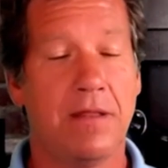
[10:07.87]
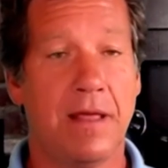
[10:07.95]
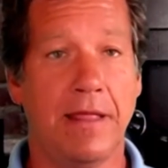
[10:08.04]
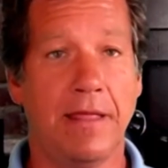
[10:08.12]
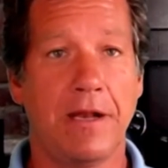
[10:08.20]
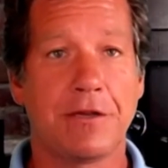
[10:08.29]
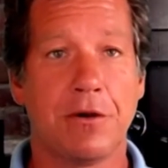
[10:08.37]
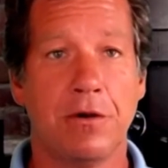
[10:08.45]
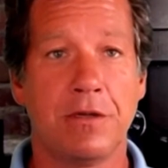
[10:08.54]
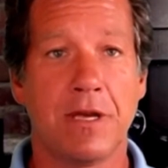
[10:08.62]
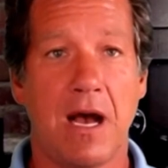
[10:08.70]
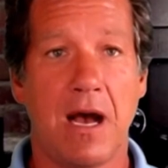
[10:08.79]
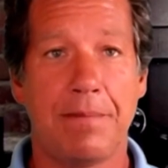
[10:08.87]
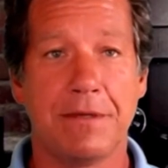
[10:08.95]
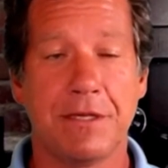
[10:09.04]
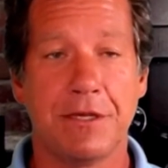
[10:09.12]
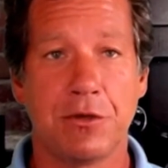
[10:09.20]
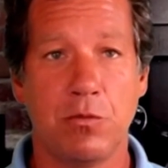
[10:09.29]
then they turned to
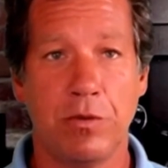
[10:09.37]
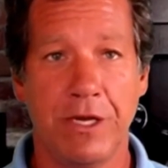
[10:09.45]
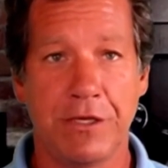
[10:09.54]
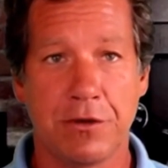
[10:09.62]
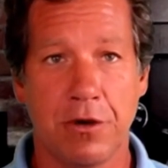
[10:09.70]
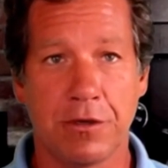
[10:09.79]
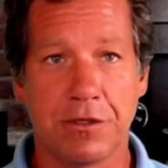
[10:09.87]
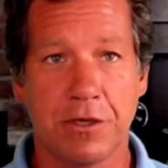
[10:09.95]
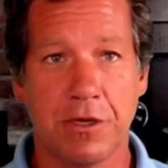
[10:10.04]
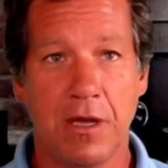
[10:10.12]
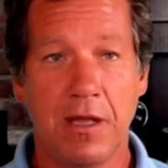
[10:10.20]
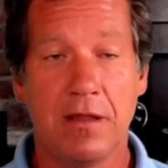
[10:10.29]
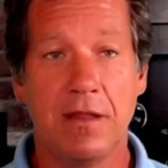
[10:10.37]
opposition research.